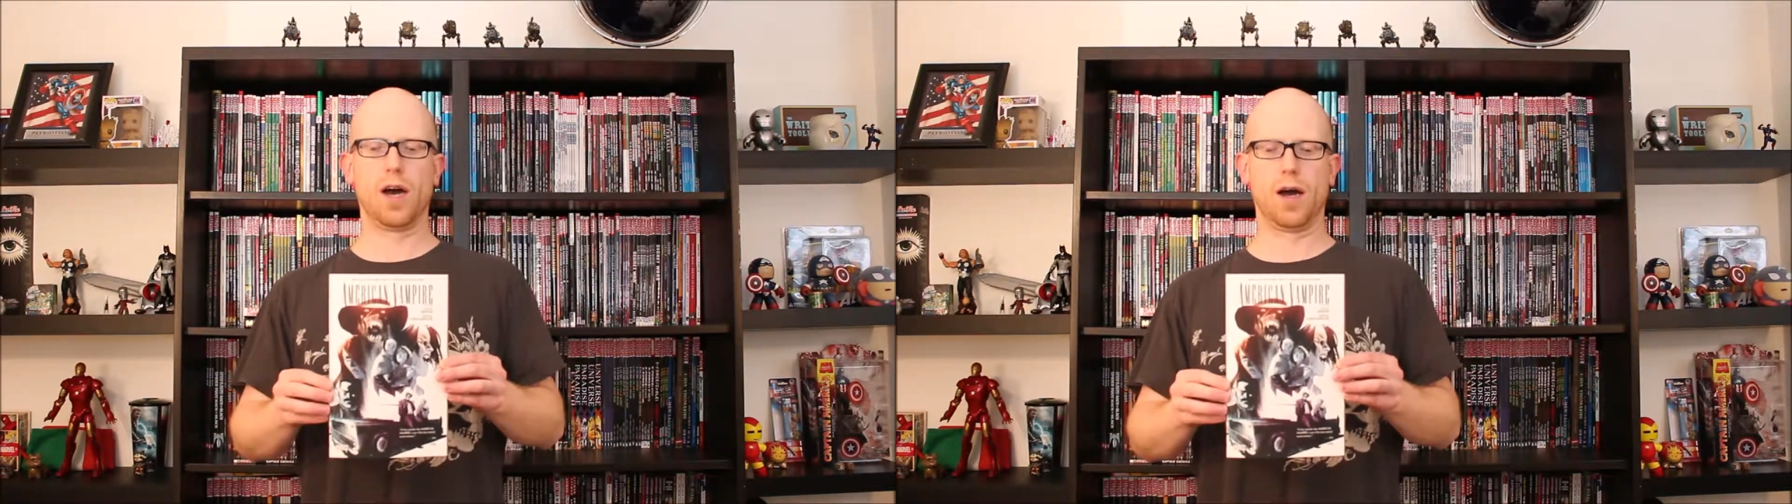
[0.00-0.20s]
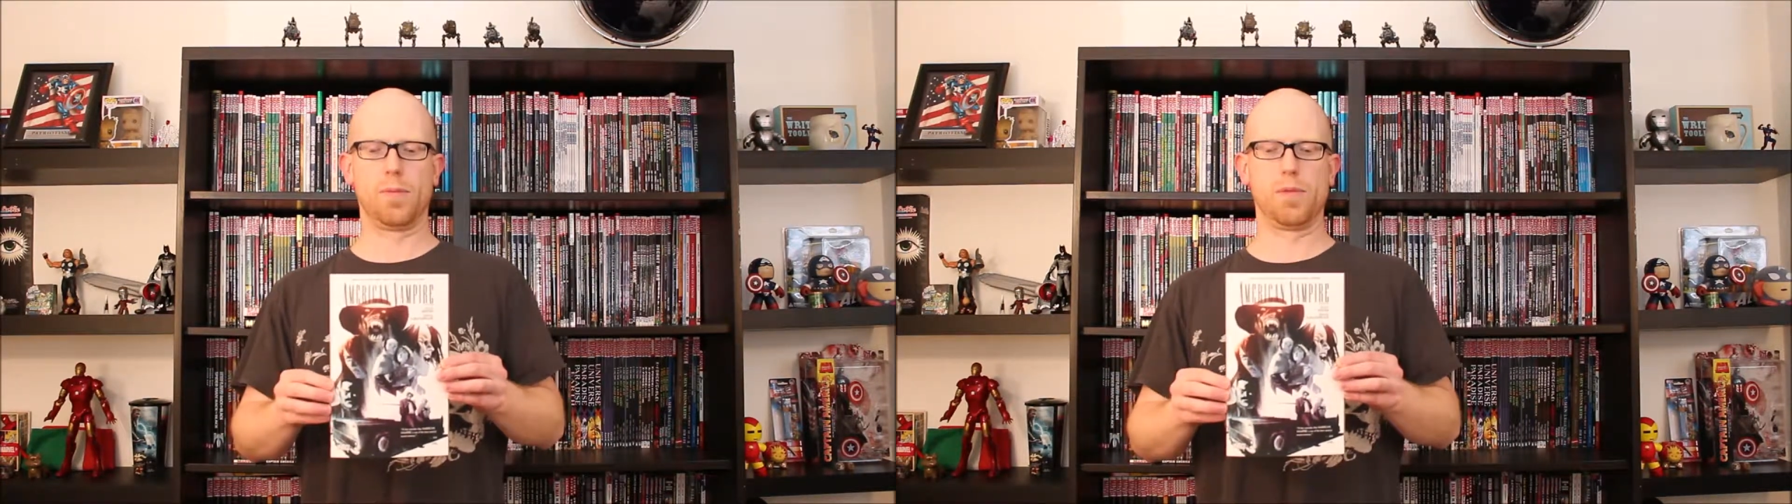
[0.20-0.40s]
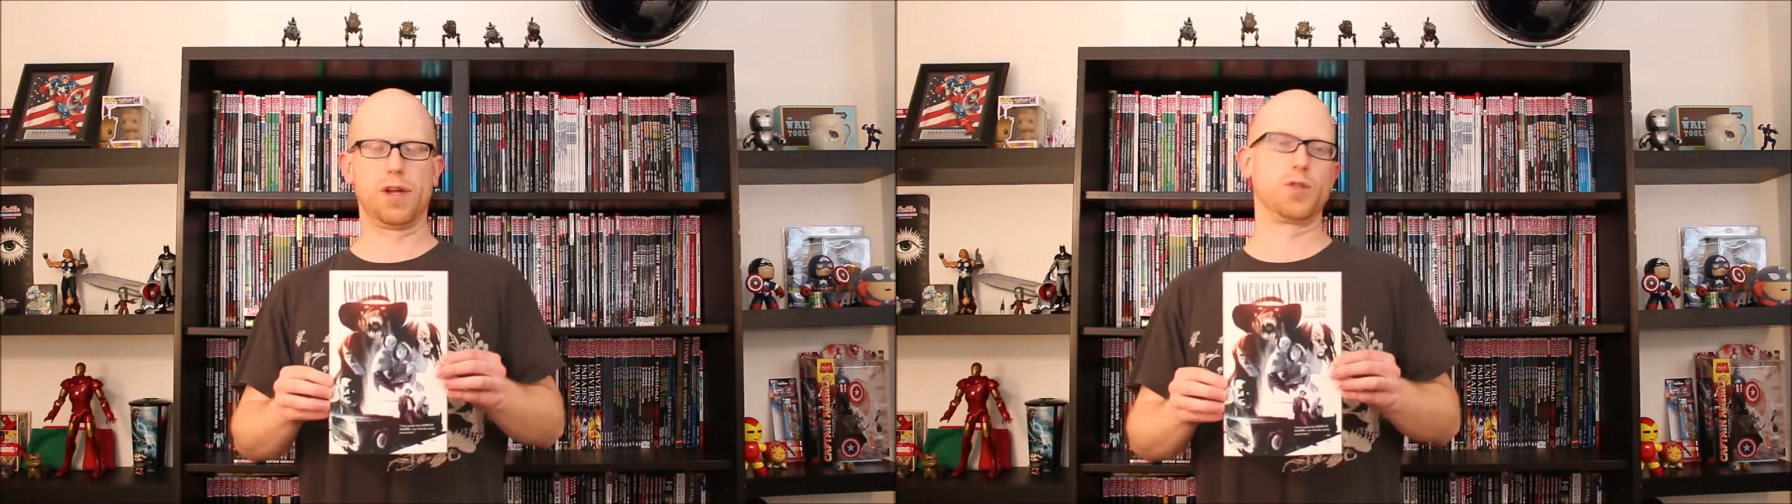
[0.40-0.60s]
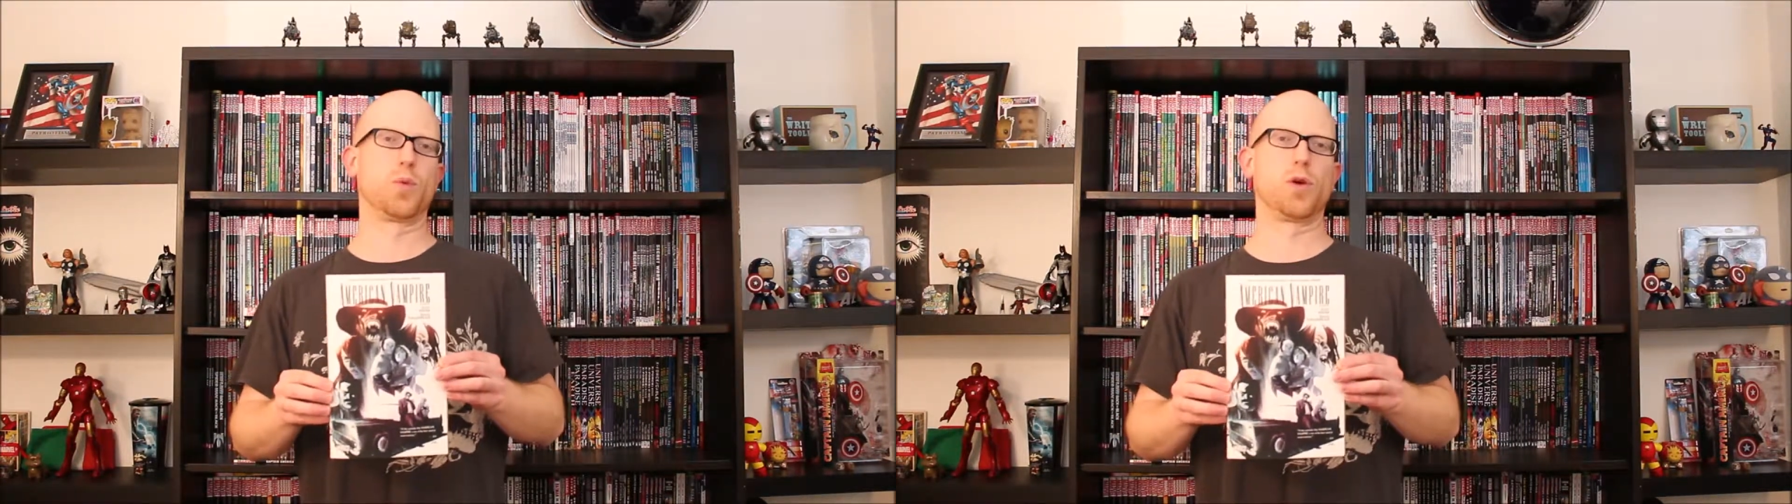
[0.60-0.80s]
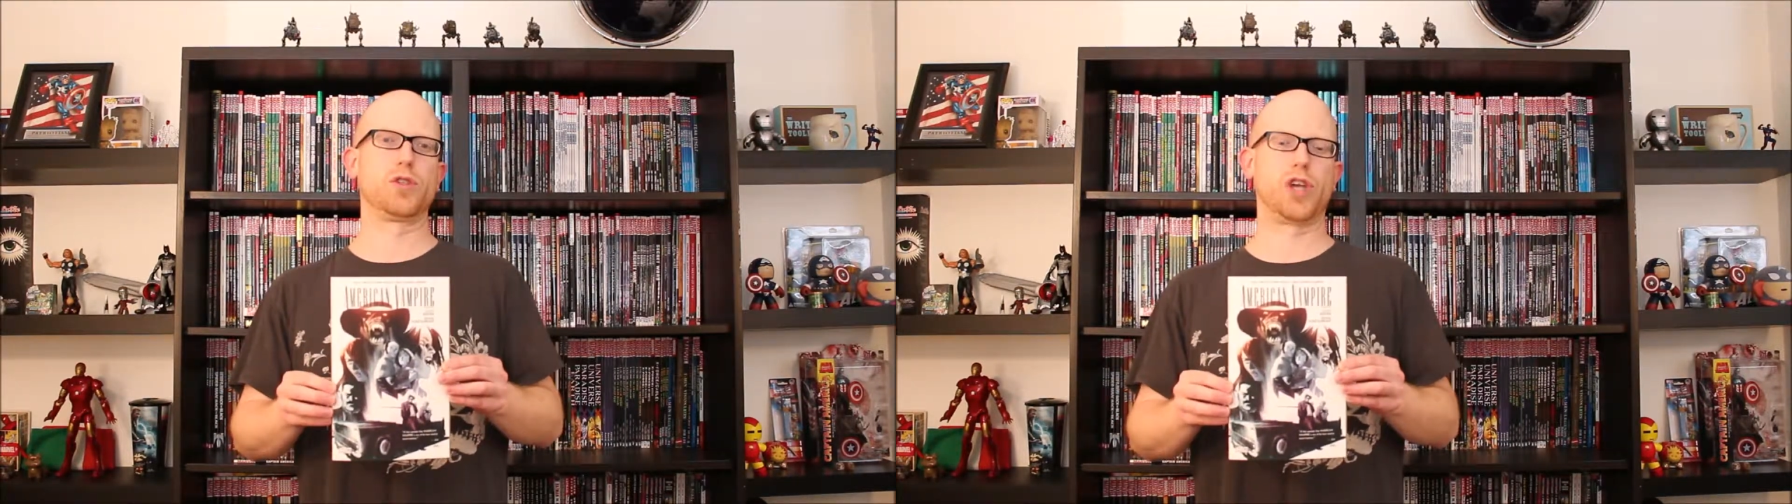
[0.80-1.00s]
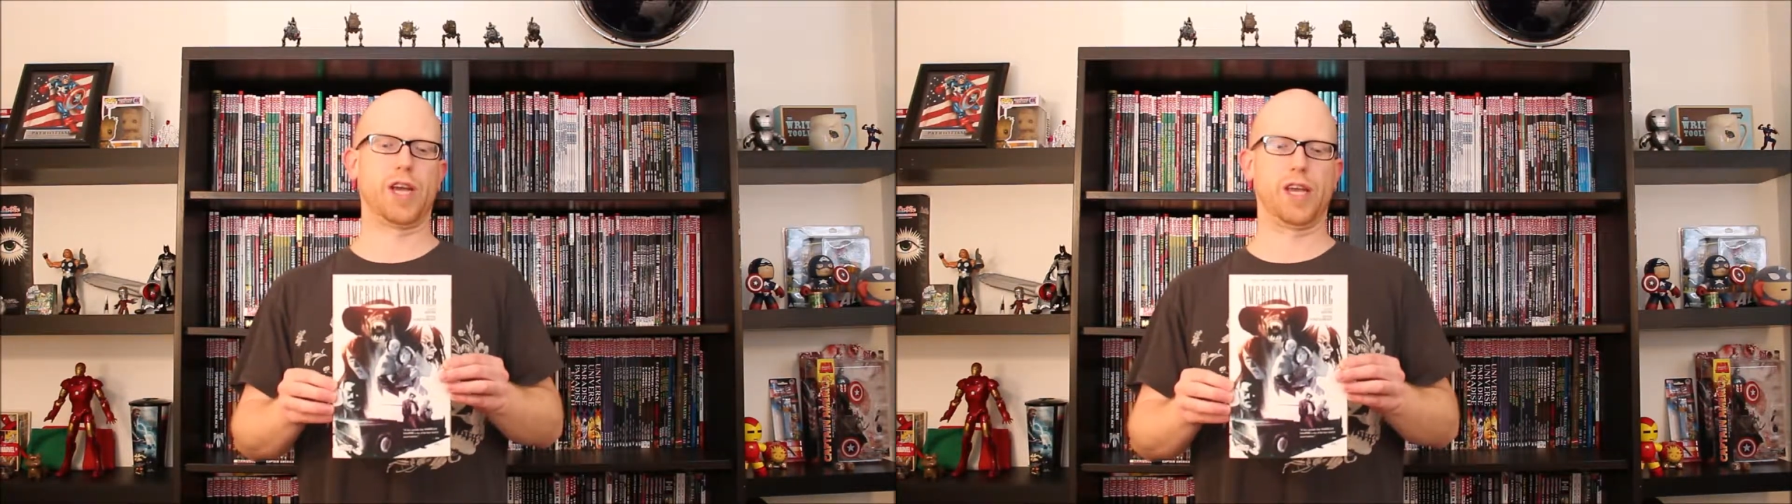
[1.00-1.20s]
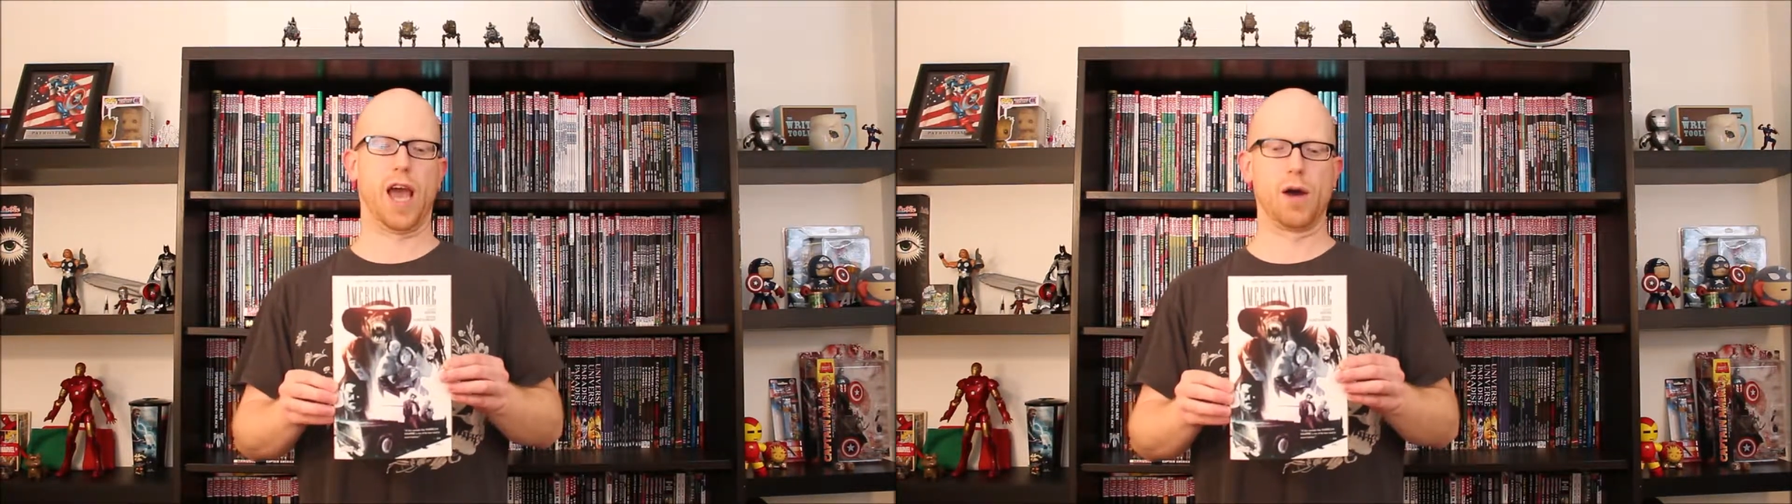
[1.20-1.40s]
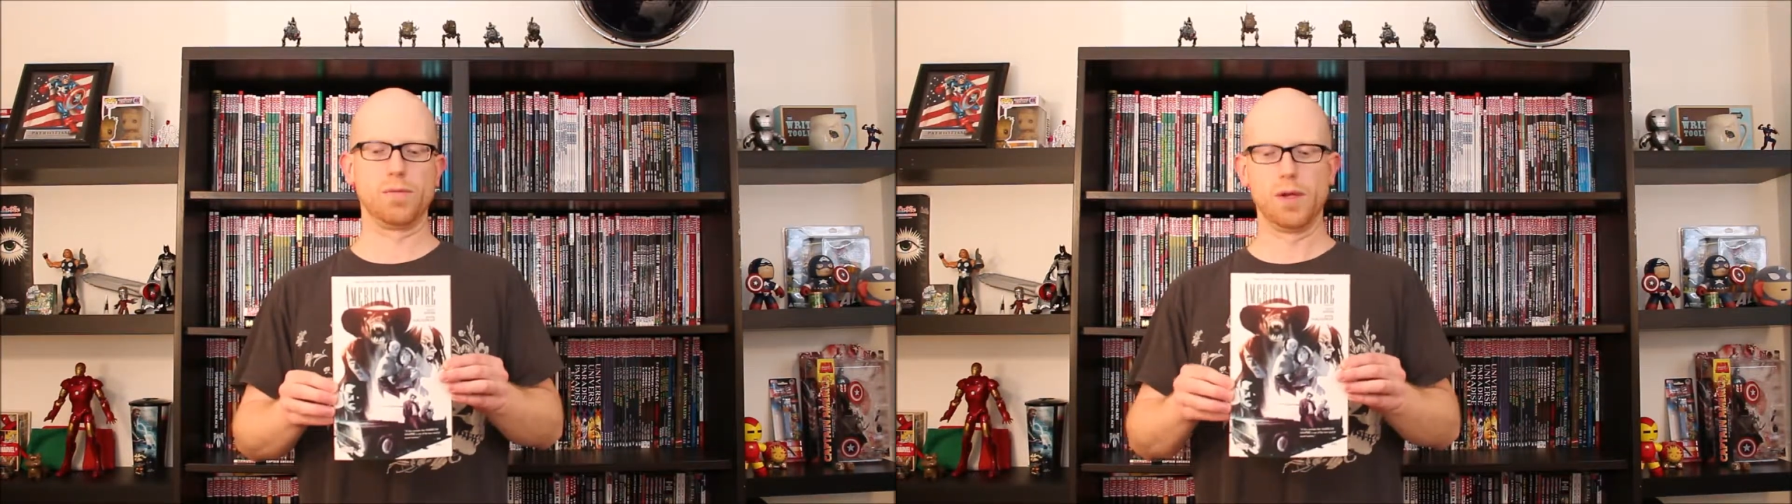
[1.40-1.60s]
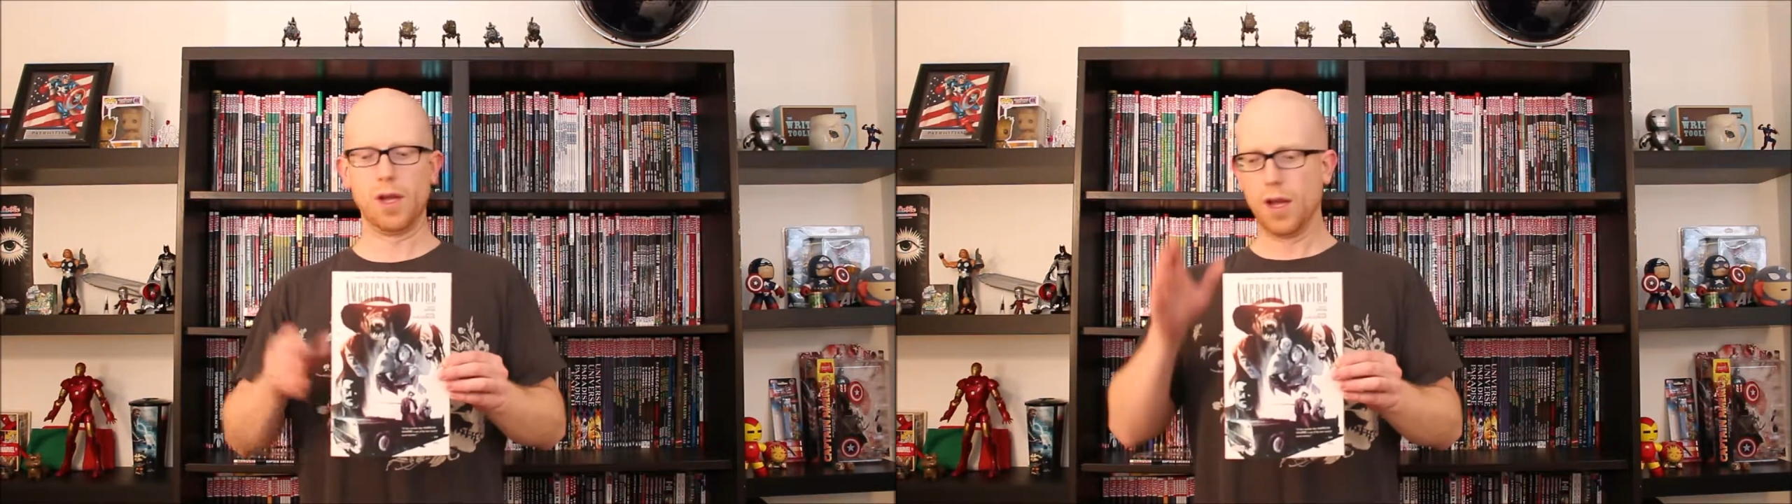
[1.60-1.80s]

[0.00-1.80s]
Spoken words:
that is worth checking out.